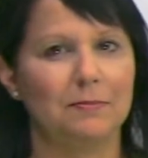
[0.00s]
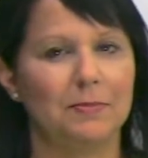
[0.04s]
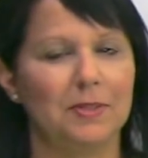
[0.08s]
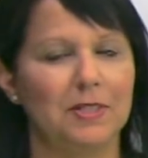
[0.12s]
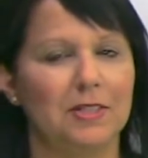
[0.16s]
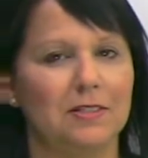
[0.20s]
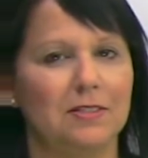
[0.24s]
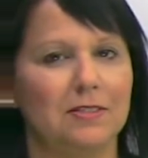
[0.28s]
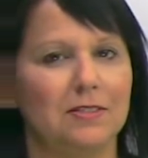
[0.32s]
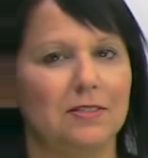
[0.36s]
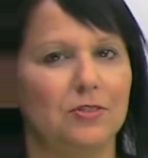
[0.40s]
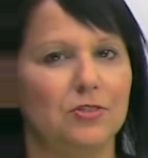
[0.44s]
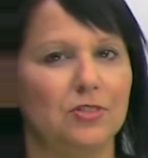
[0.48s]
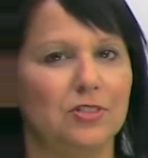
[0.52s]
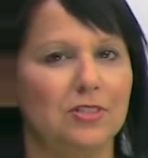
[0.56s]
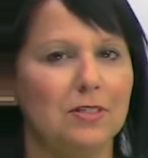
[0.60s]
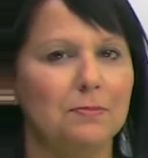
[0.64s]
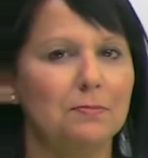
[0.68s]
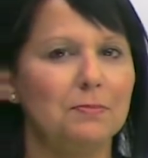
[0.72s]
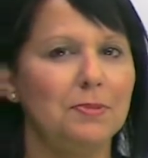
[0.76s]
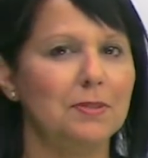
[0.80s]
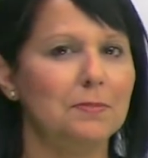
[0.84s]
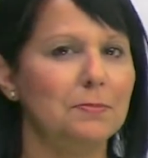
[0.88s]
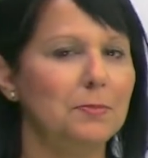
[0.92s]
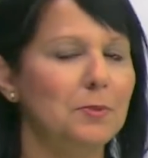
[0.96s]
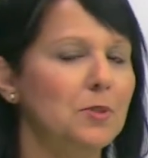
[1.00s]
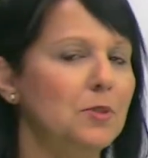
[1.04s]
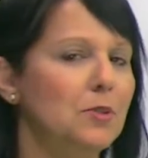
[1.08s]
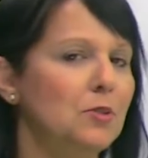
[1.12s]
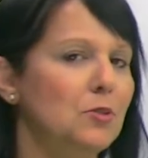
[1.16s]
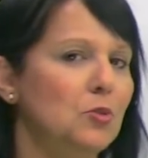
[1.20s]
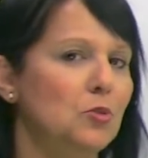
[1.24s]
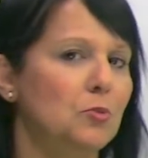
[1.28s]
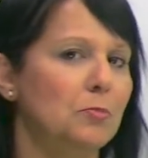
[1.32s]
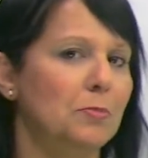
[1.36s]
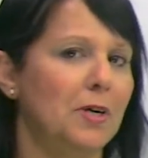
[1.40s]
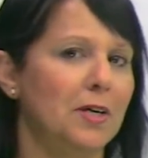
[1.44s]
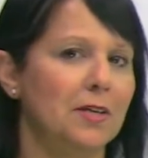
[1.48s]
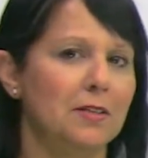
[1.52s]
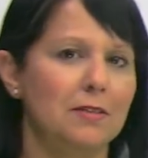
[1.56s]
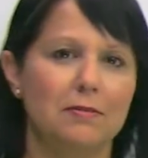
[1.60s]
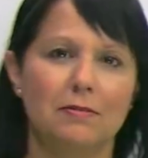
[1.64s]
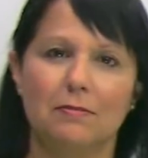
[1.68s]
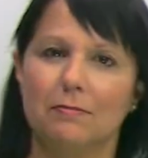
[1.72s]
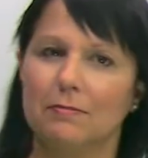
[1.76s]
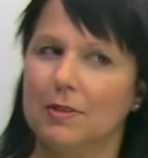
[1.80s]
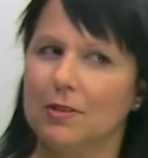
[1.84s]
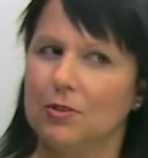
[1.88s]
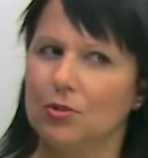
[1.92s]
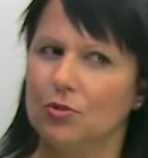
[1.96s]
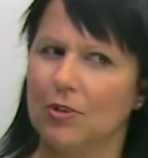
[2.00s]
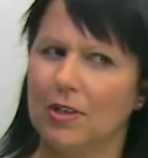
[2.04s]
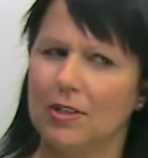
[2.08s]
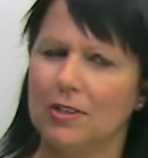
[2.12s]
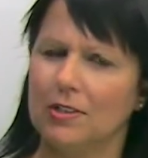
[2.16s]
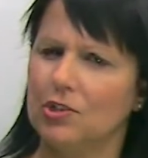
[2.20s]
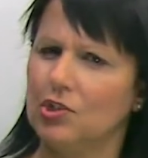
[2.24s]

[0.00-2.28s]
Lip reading: because there's some people who might be trying